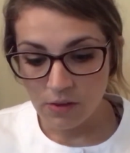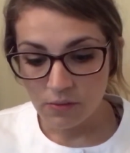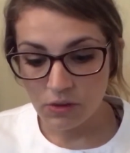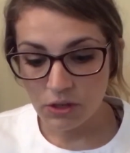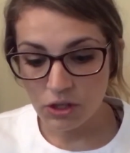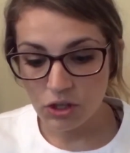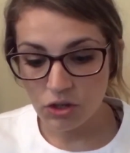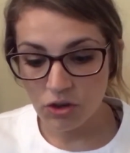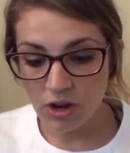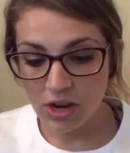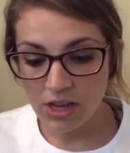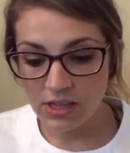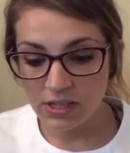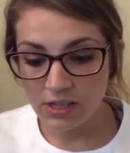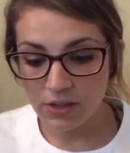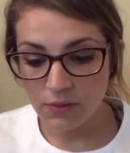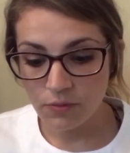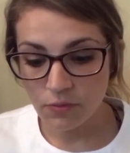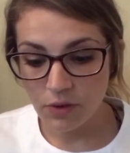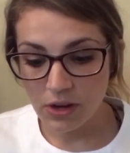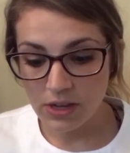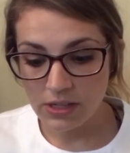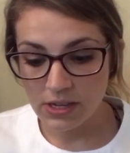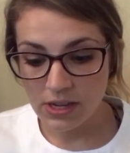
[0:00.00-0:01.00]
Restraints
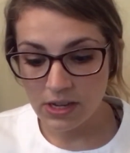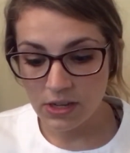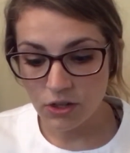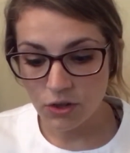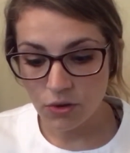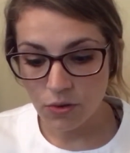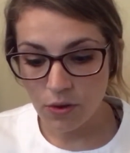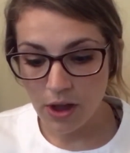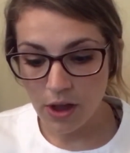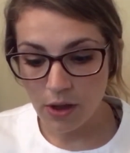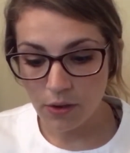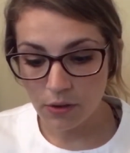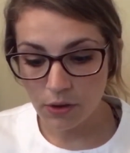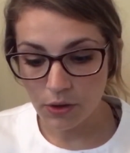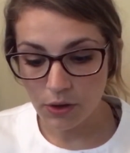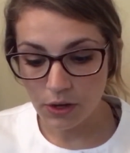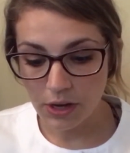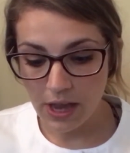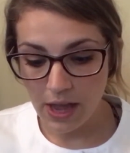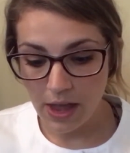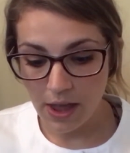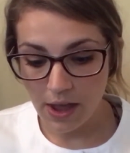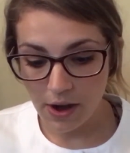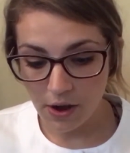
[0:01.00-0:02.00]
in residential elder
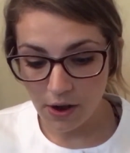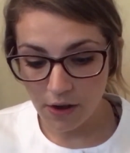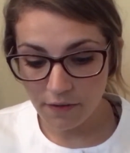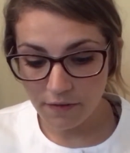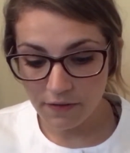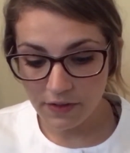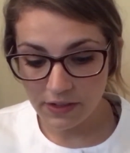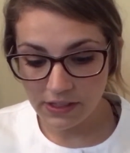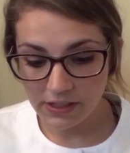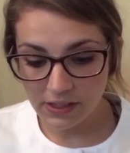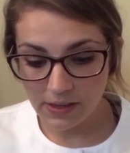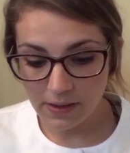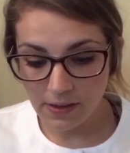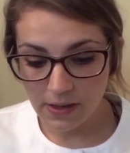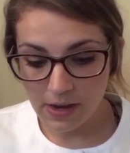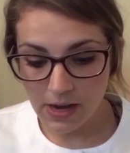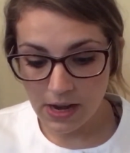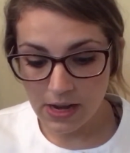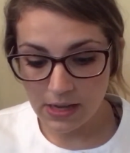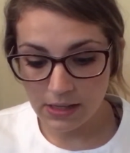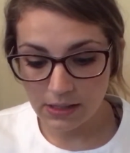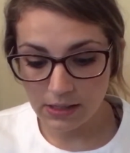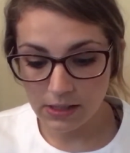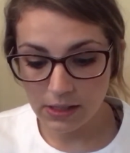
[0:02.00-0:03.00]
care
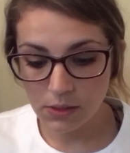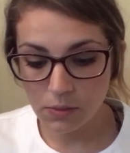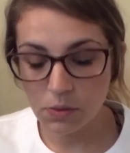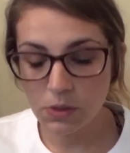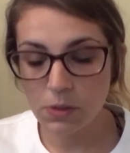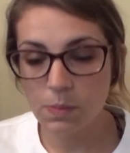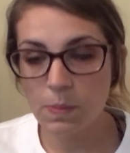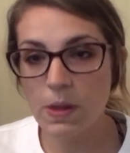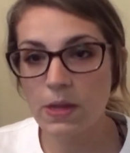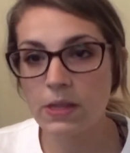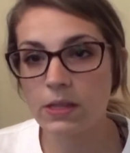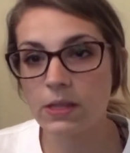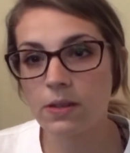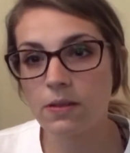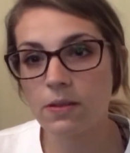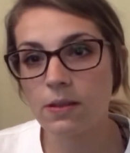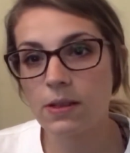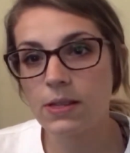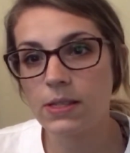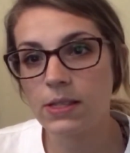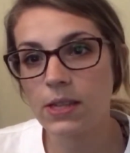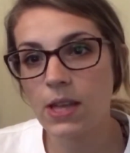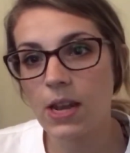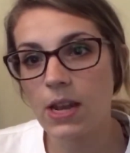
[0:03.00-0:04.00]
facilities, this was
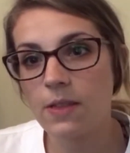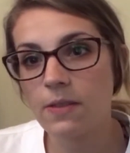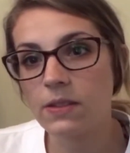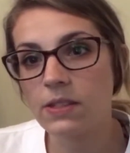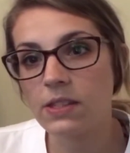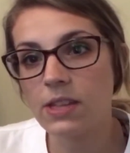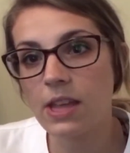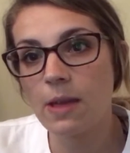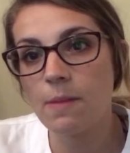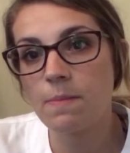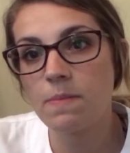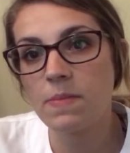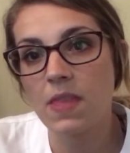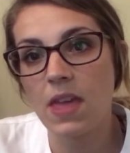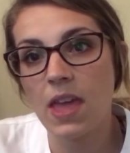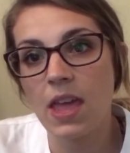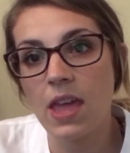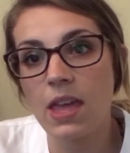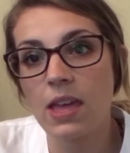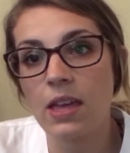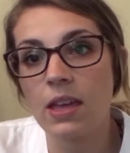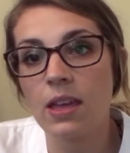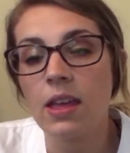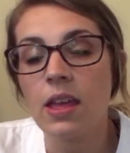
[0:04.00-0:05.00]
basically stating the same
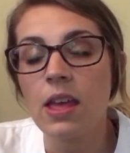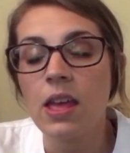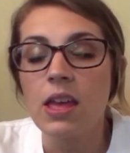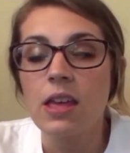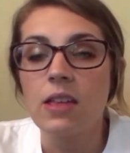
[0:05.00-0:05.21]
thing.